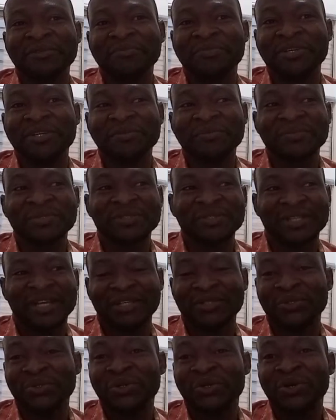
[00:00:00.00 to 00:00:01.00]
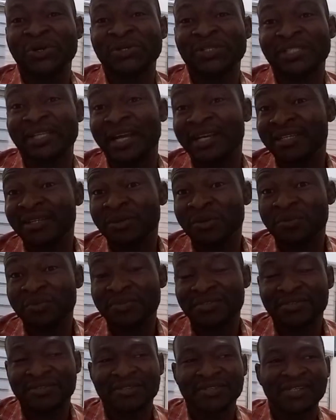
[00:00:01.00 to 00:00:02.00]
beams that you call side
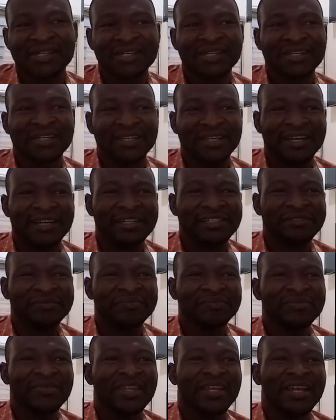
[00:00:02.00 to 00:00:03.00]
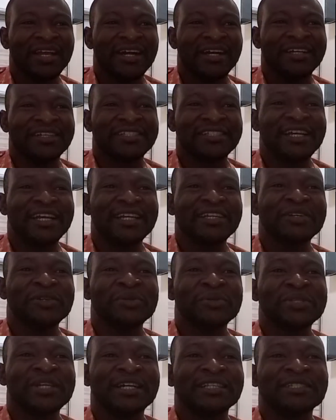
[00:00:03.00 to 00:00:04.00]
lobes. Yeah, and side
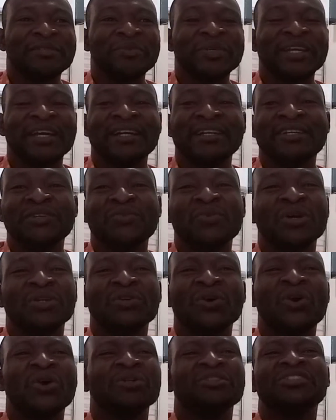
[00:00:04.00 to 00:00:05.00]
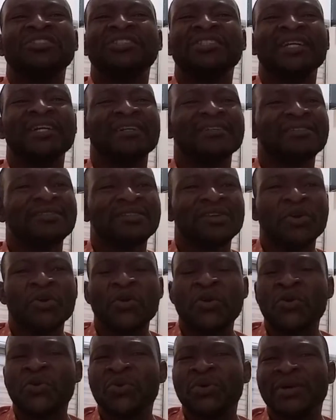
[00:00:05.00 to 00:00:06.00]
lobes are typically 100th
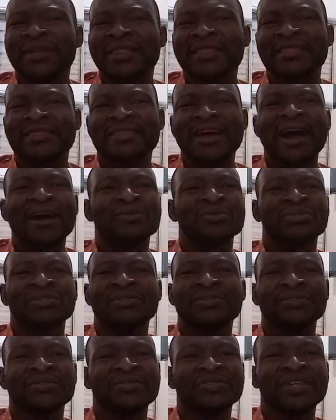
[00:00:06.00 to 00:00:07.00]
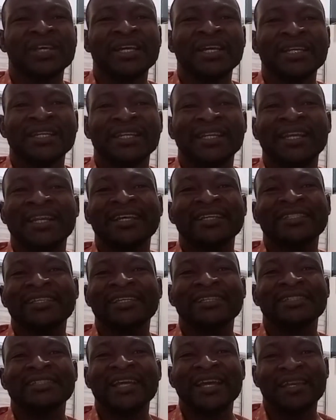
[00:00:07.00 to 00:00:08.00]
or 1,000th less
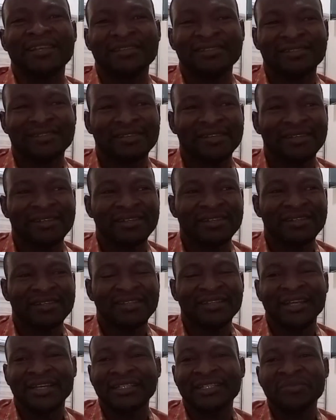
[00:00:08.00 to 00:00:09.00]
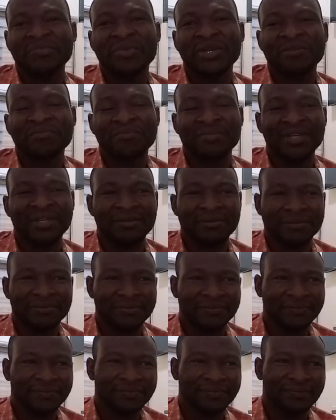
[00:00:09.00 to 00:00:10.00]
intense than the main beam.